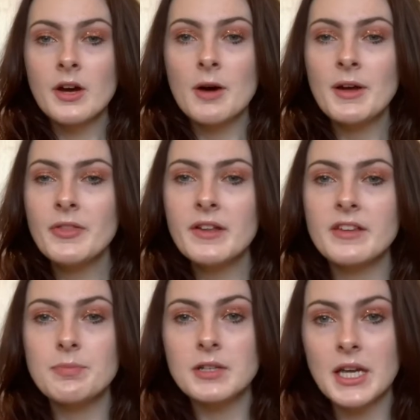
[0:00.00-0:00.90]
About these
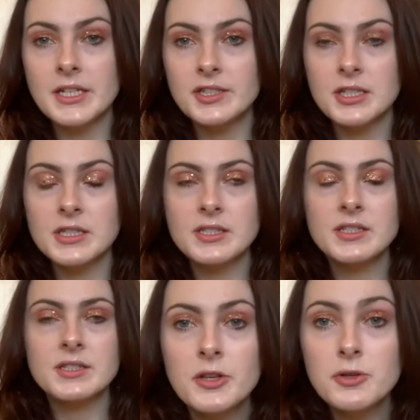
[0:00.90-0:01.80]

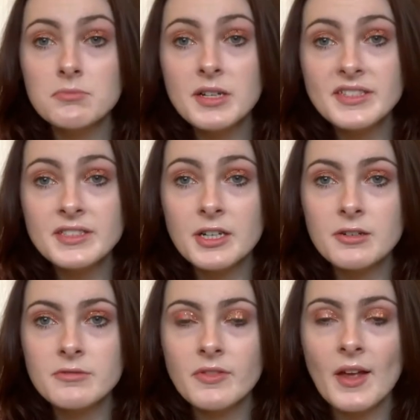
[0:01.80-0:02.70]
applications, you must
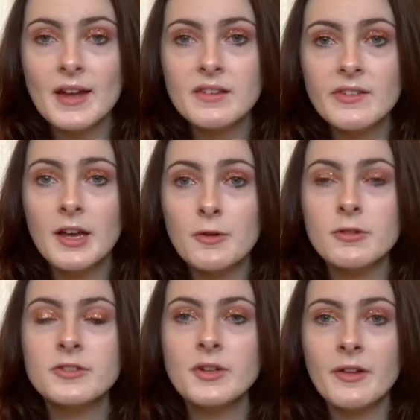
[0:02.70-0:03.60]
know that in
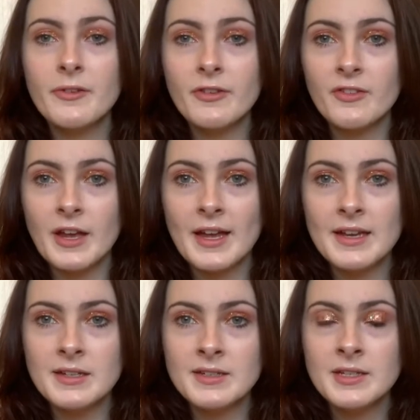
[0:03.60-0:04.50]
order to
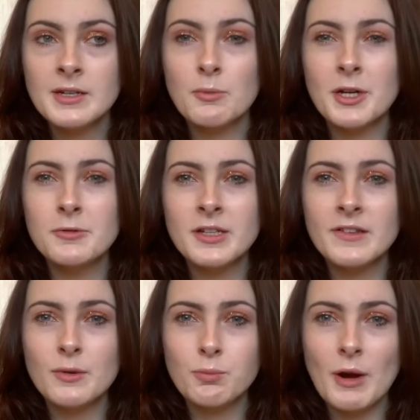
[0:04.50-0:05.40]
understand why you need
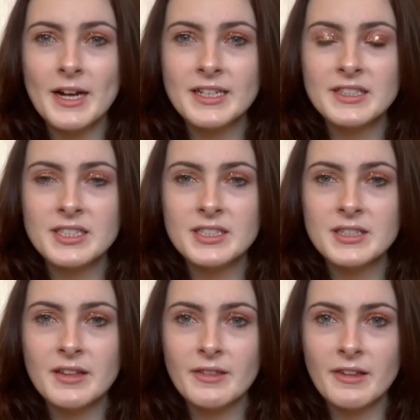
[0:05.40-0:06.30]
to write
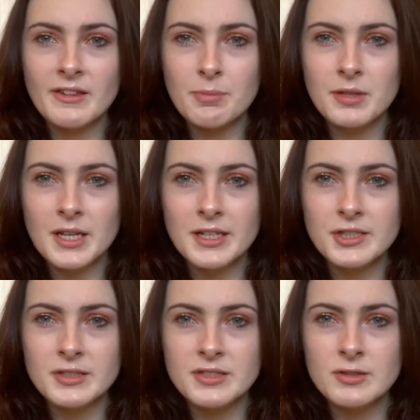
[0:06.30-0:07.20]
these
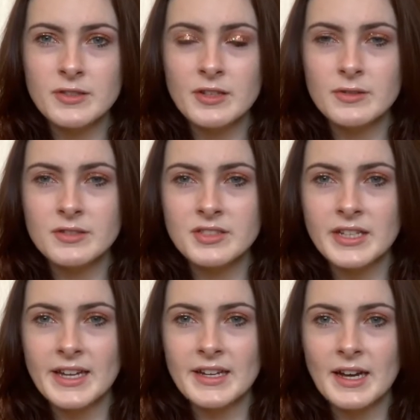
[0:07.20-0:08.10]
applications, you need to
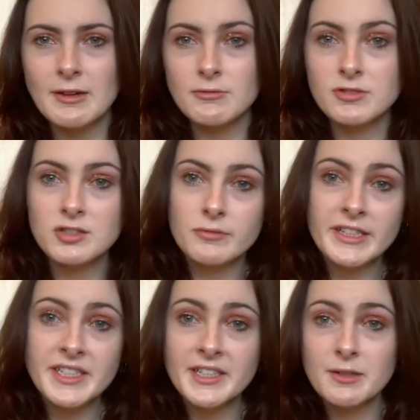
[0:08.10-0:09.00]
understand how storytelling